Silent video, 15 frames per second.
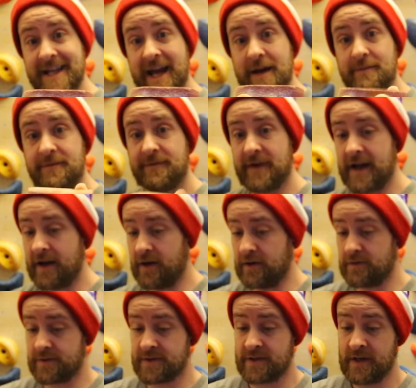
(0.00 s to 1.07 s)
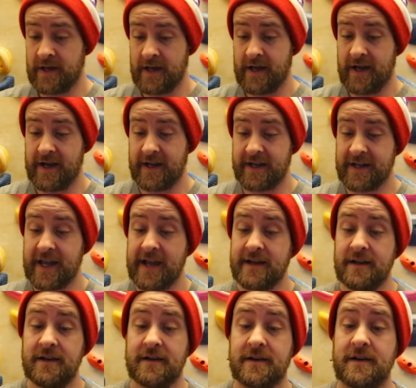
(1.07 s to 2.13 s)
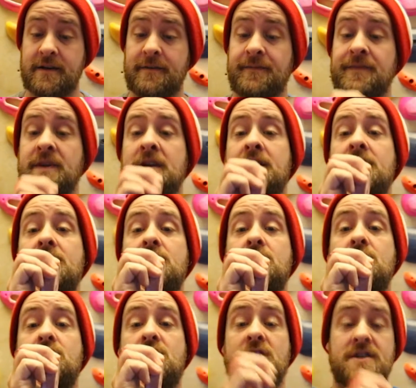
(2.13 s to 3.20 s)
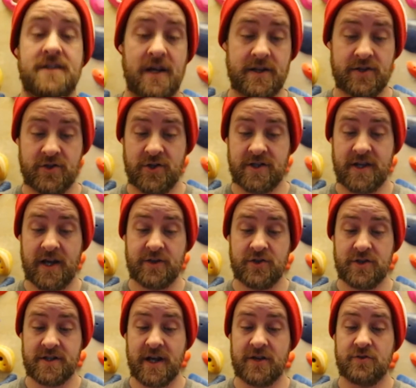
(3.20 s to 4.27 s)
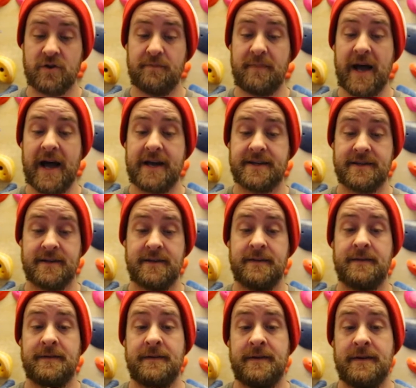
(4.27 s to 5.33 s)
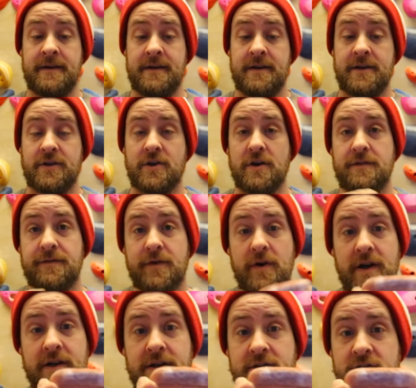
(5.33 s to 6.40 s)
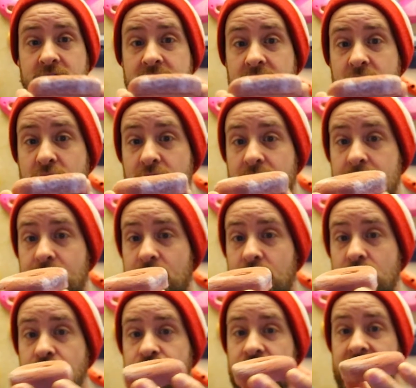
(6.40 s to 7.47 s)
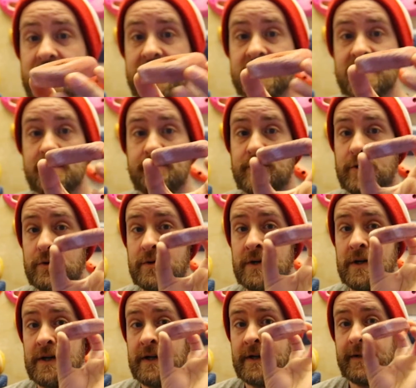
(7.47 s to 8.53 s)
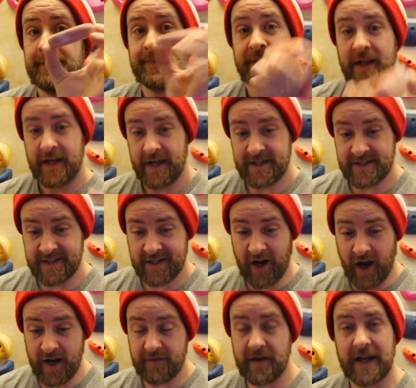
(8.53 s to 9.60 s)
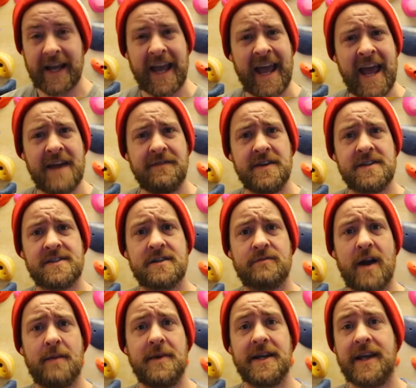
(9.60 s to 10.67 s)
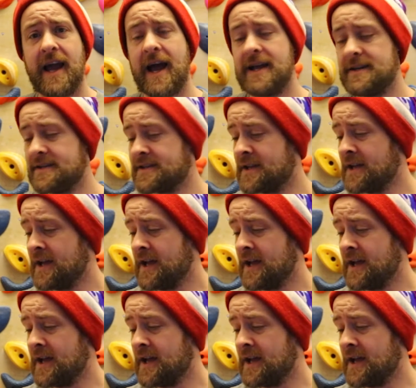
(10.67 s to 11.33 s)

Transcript: damn flat holds. And again, look, just under a pad. Go through it and just look at them. They're all really simple. It's kind of like a heavy ceramic, and